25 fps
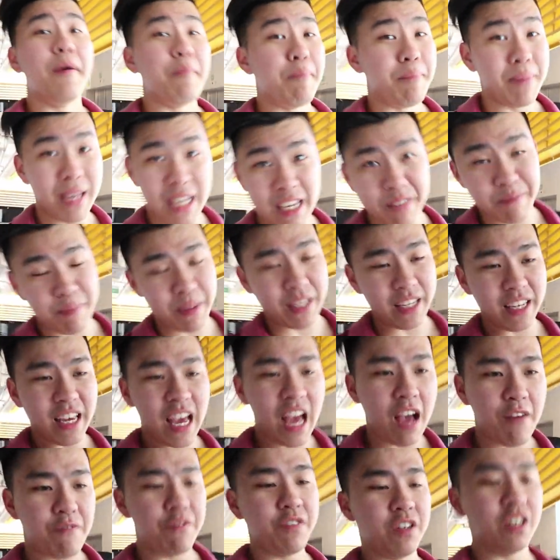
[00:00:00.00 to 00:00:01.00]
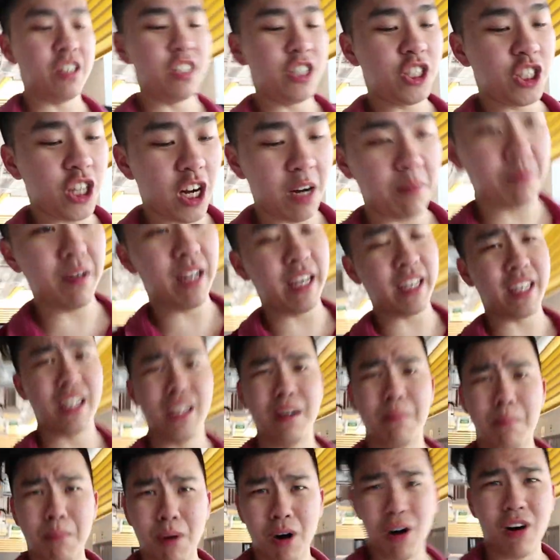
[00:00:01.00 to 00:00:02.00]
maybe have a shop like in
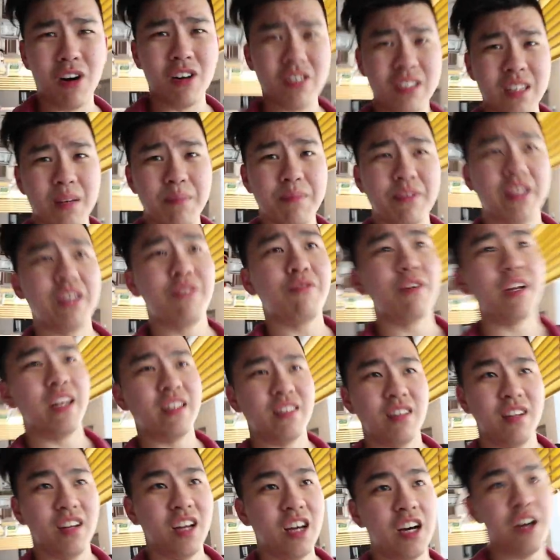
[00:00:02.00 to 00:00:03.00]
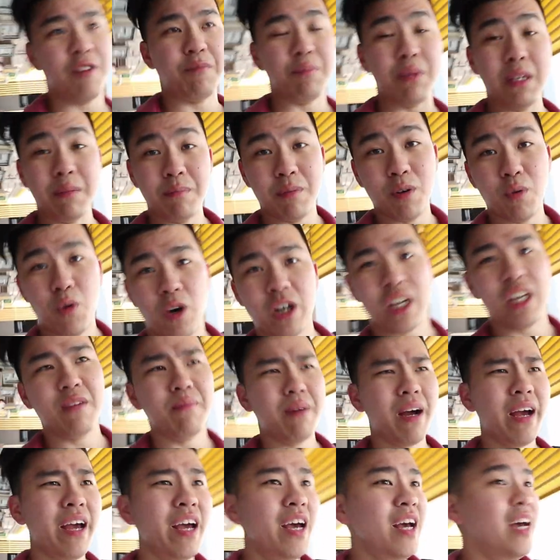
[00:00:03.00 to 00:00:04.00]
a mall or something where there's a lot of people walking
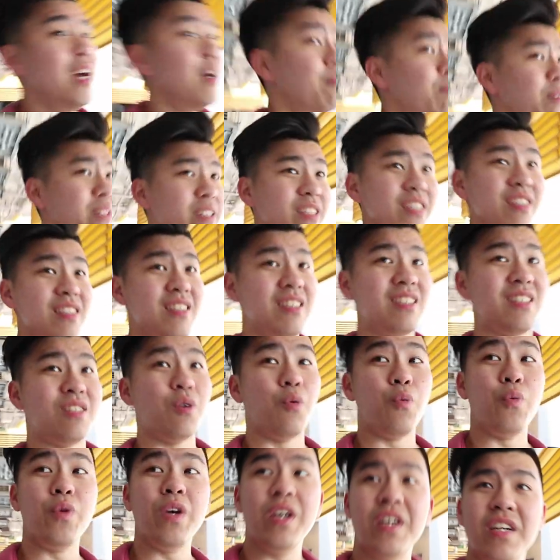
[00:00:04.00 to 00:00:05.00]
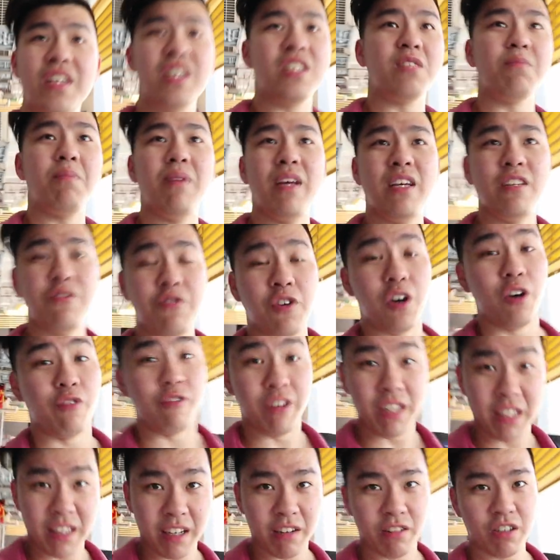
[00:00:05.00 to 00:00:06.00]
by but this is the weirdest place for a
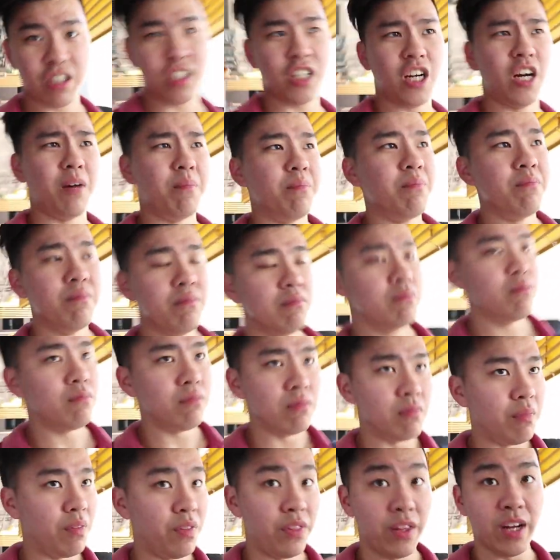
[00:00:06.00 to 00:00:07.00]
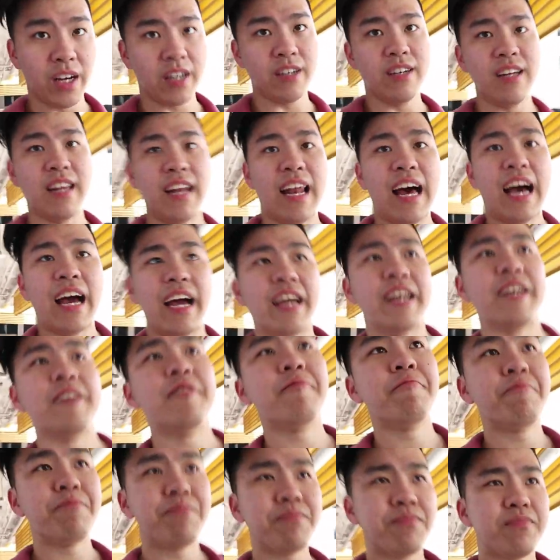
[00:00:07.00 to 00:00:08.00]
retail shop not gonna lie.
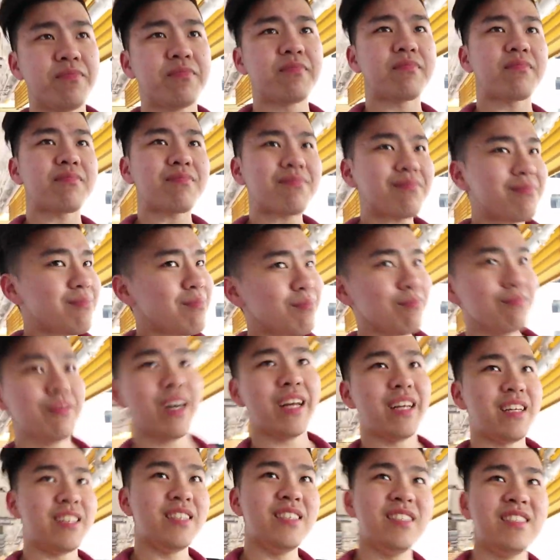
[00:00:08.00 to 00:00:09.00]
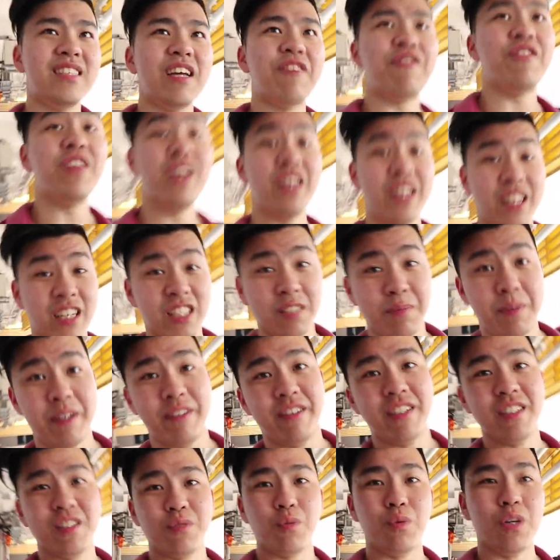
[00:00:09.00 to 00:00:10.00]
But this is definitely an
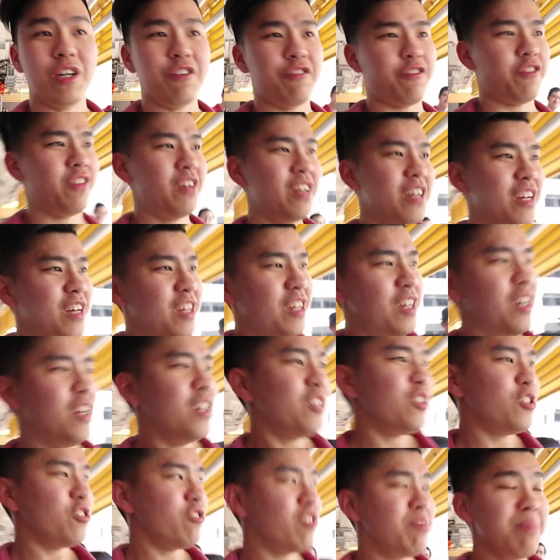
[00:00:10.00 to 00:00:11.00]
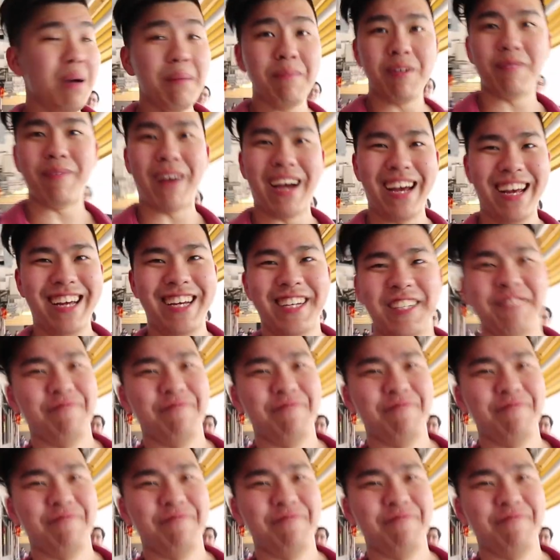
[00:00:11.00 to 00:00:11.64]
experience worth to remember by.